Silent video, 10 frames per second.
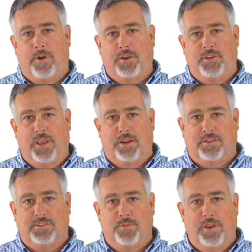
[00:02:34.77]
to our
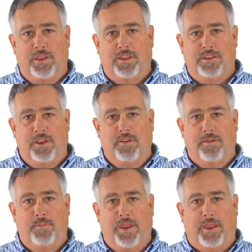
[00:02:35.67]
channel so we can continue
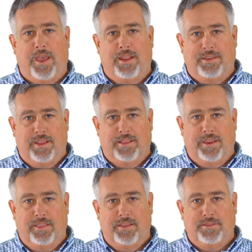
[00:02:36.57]
to make content
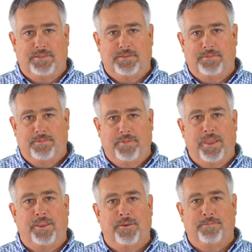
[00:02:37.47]
like this.
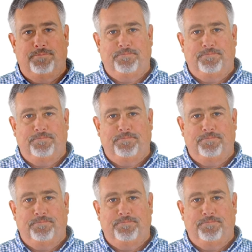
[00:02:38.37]
Thank you.